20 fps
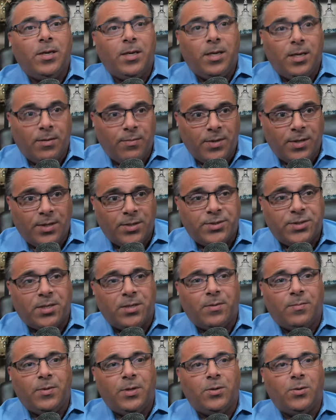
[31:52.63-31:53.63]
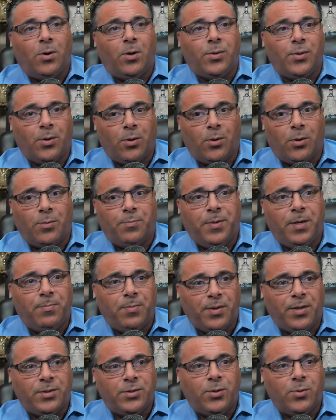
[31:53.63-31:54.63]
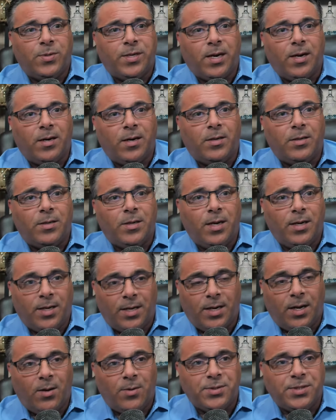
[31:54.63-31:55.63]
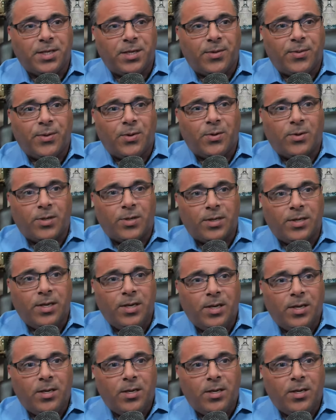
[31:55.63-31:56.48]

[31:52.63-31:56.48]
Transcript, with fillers: even in the city of New York, there are people that do care in that housing authority.